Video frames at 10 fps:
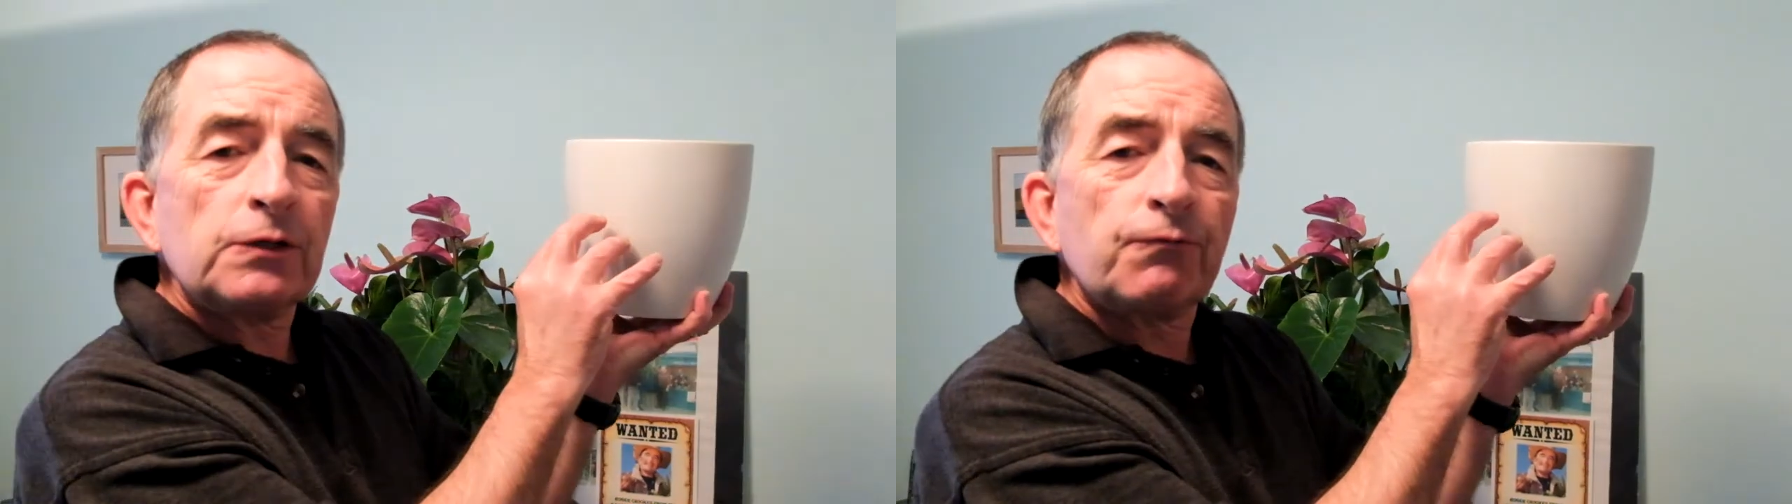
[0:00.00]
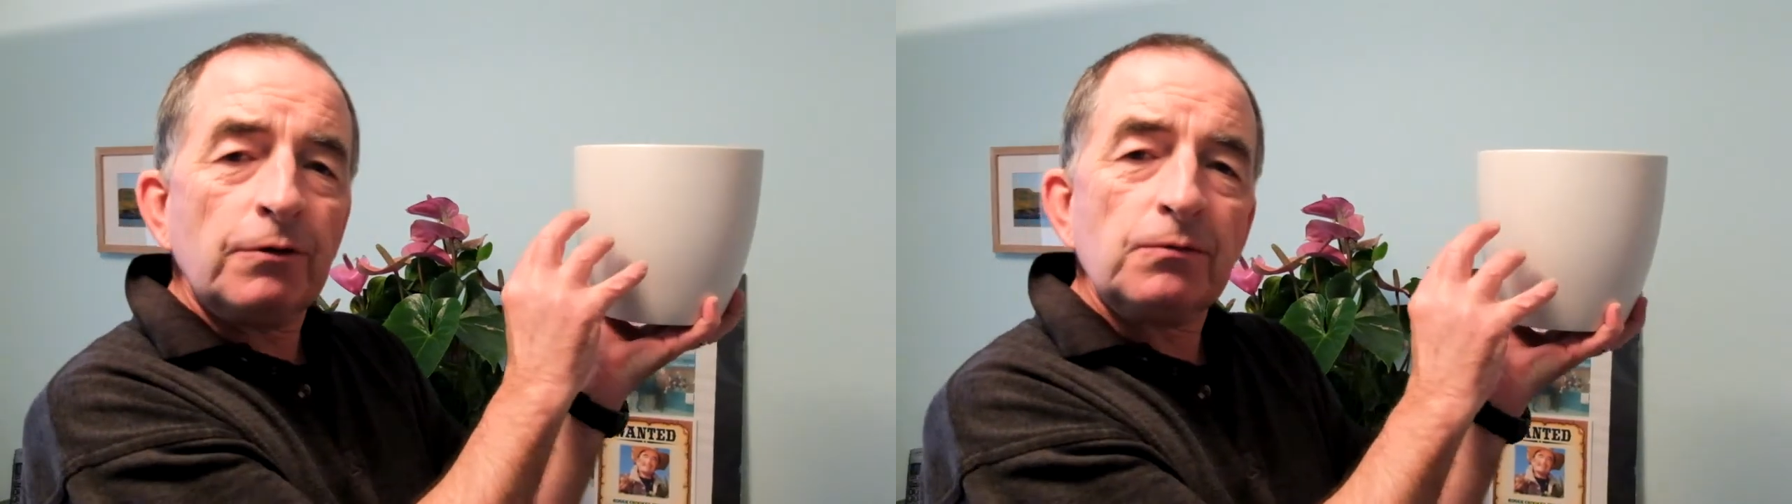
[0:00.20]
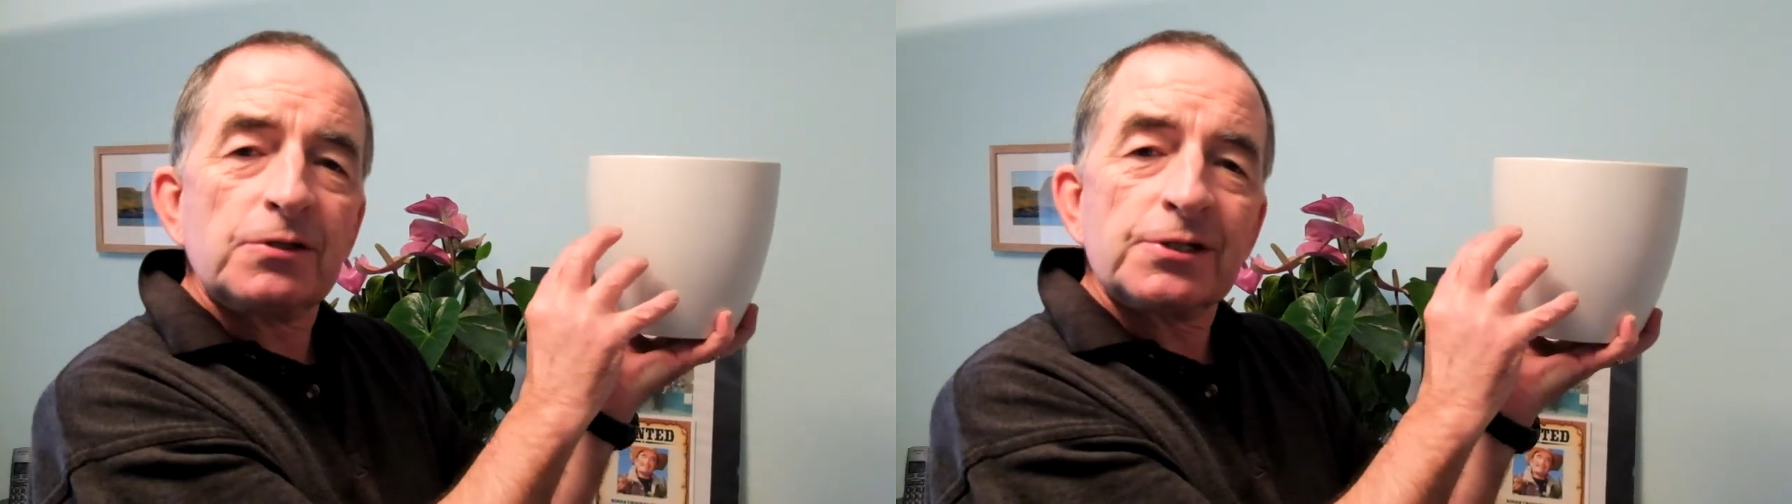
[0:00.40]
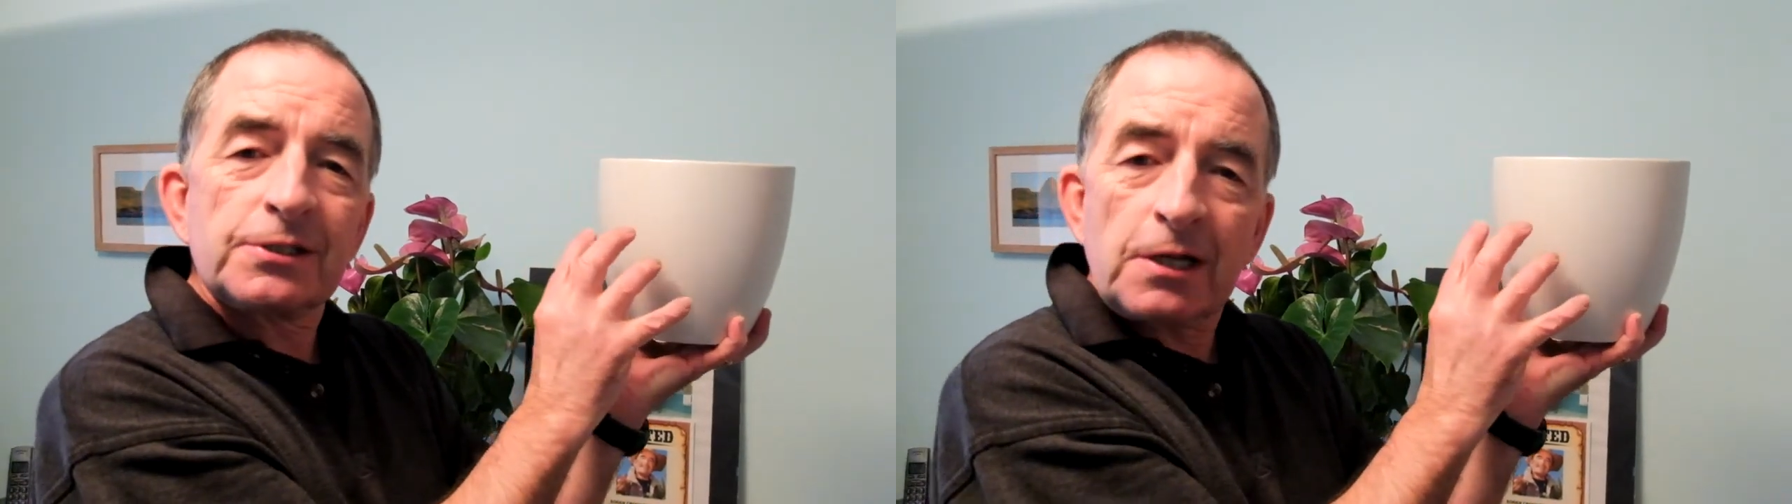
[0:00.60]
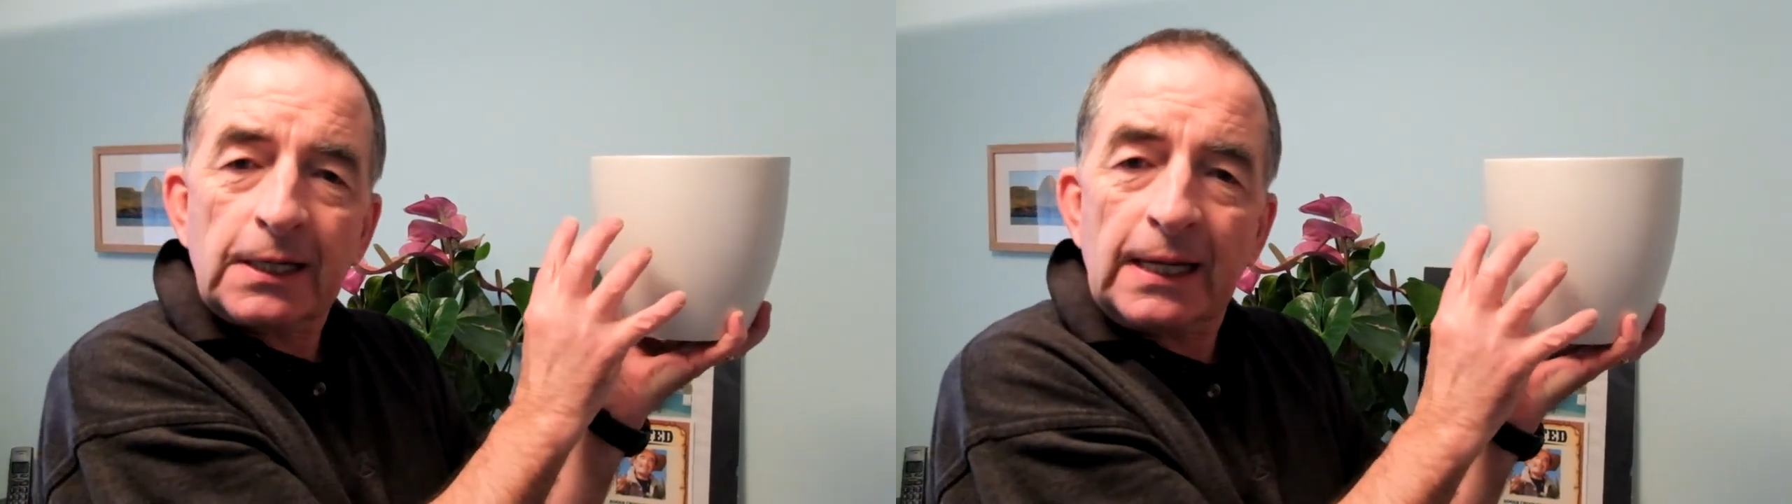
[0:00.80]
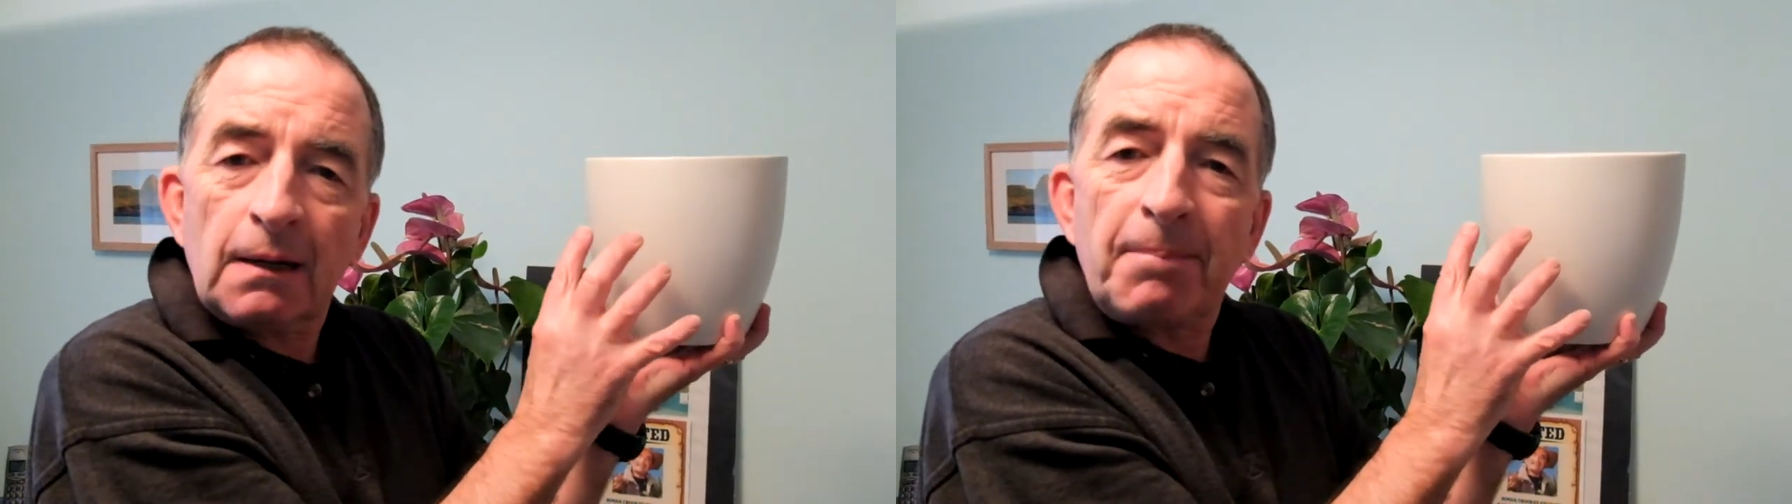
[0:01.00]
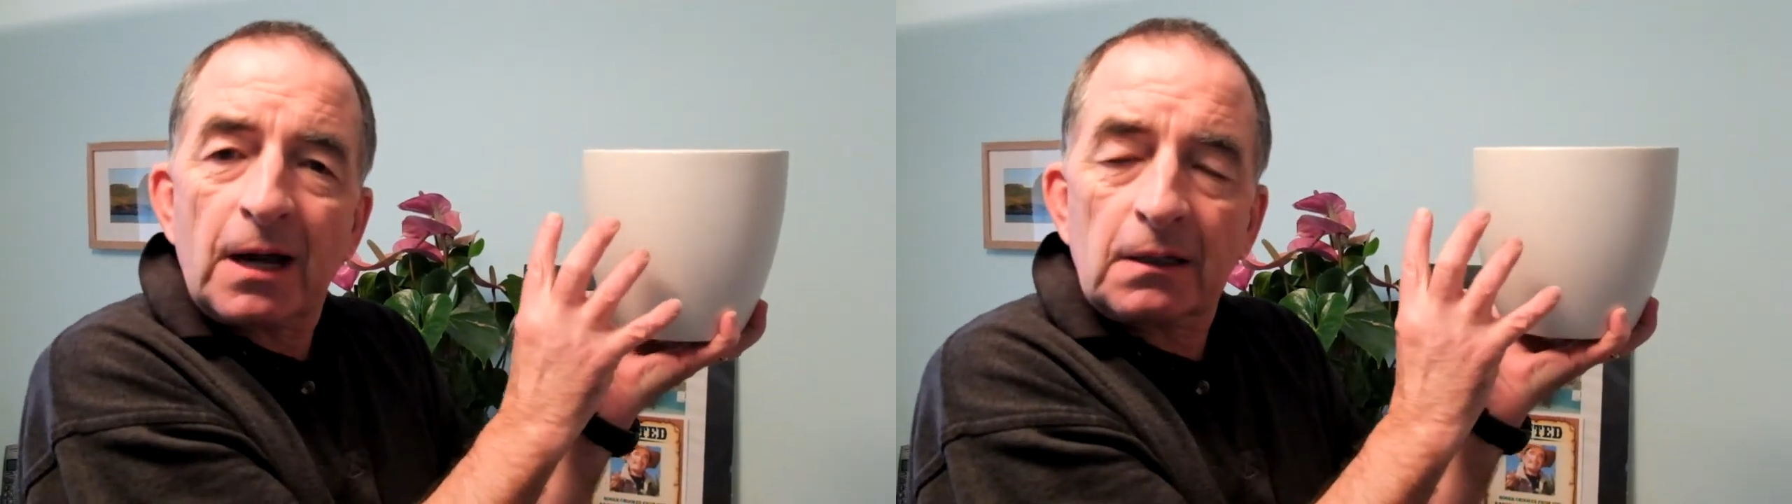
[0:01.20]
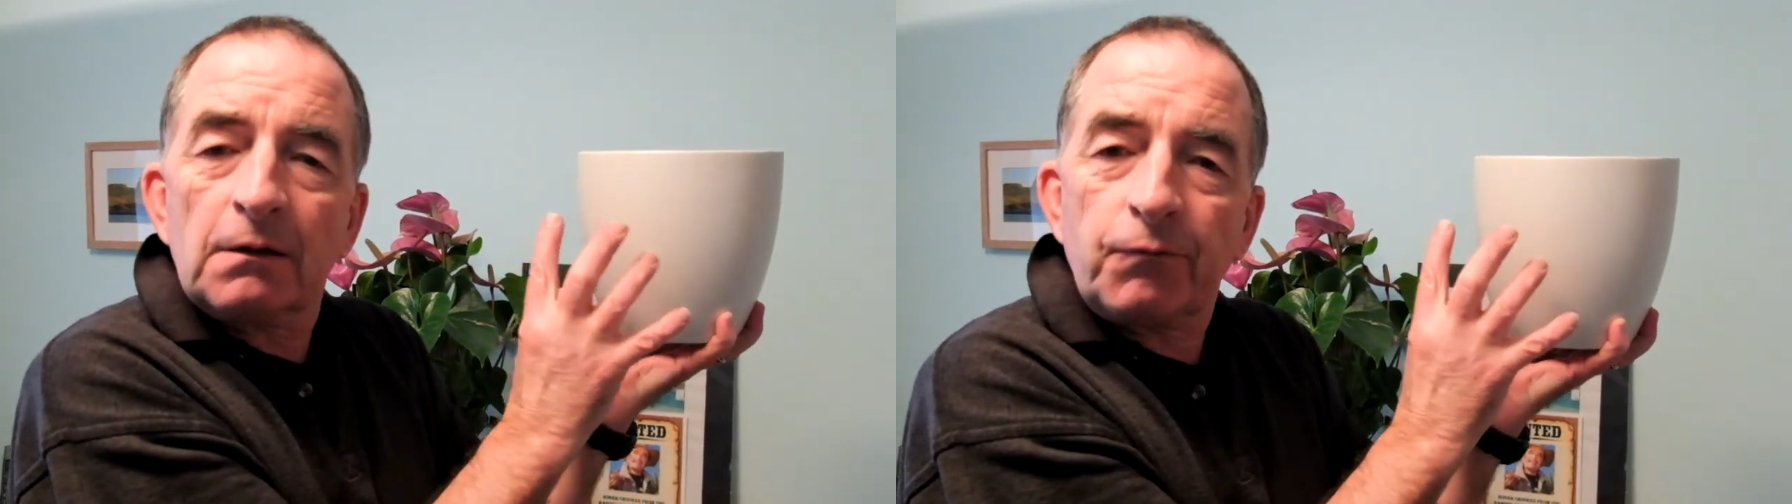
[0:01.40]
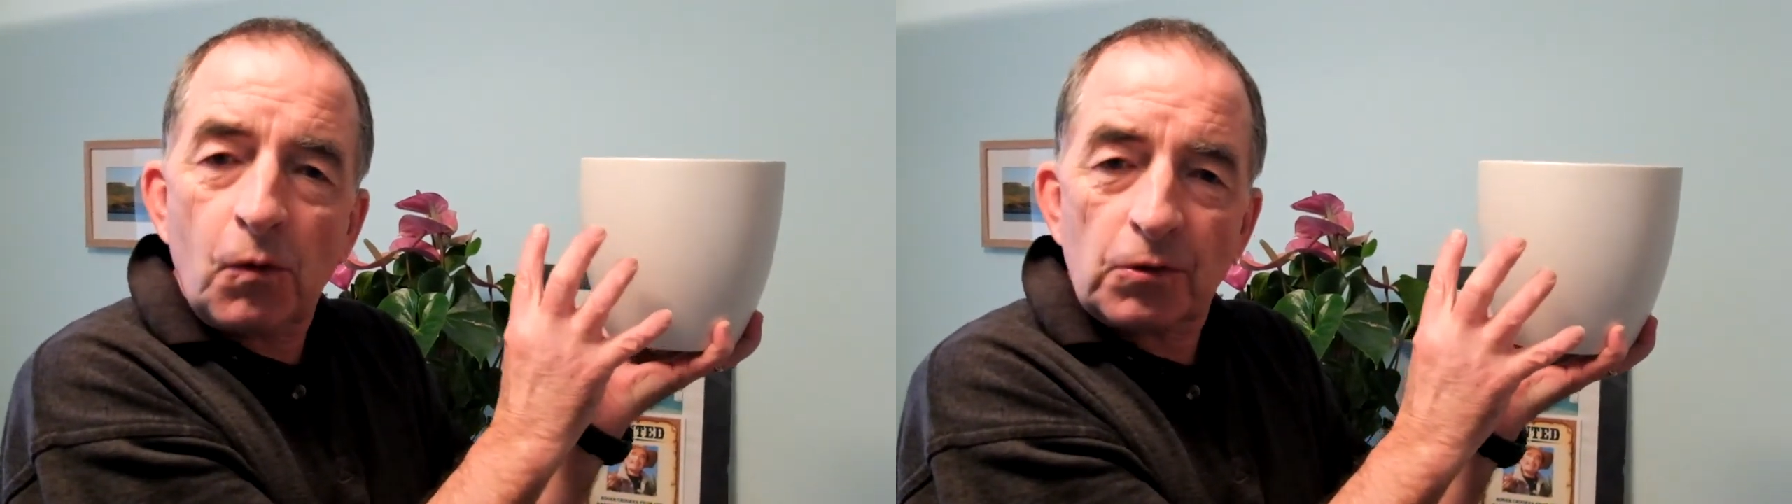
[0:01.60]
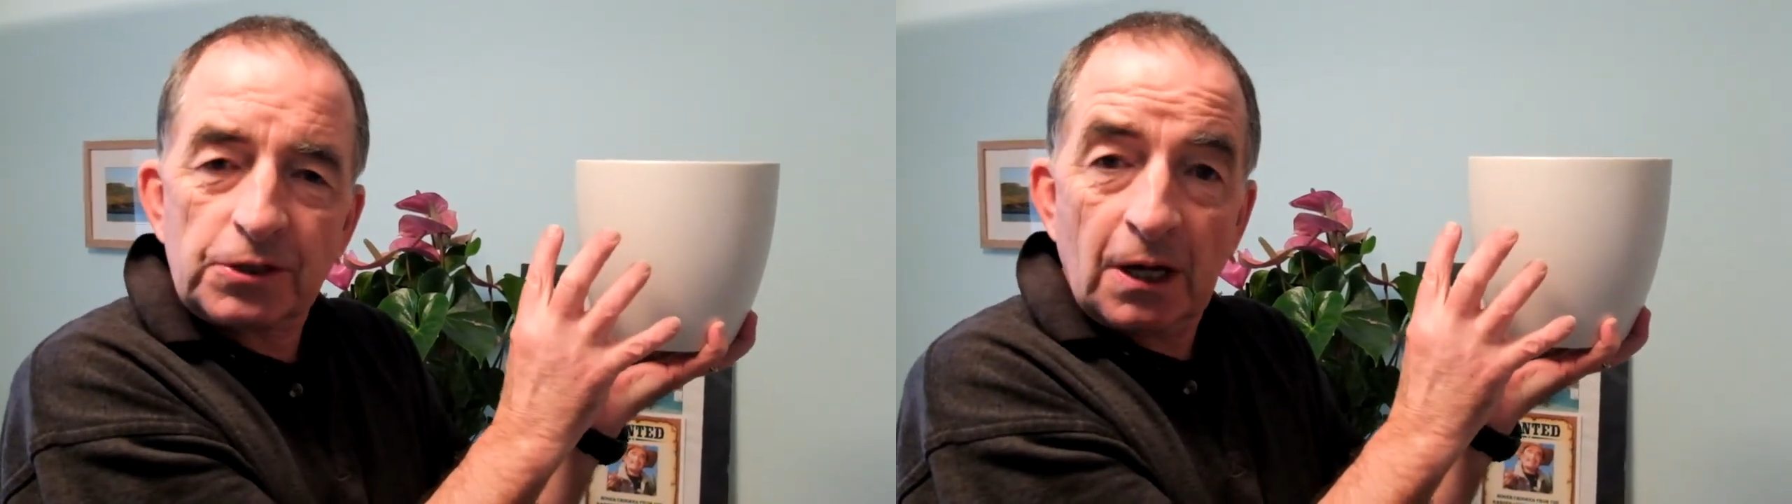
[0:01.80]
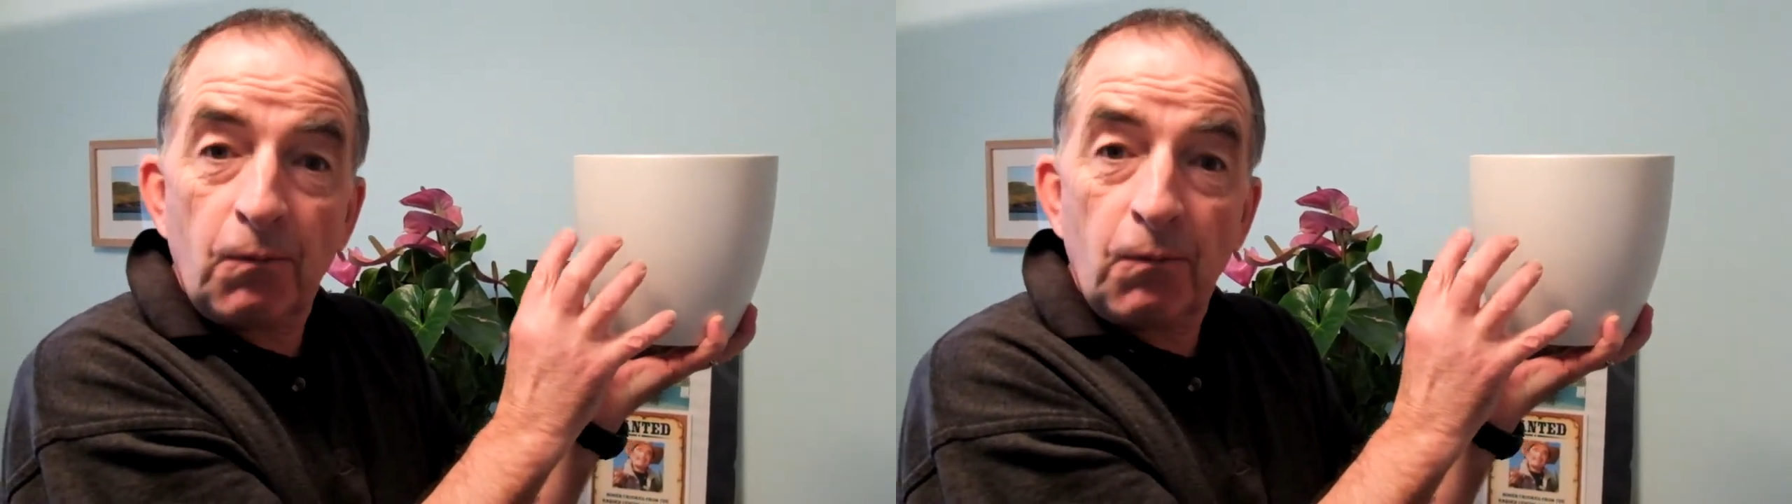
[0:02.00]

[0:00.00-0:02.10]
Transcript: roots stuck in a puddle of water,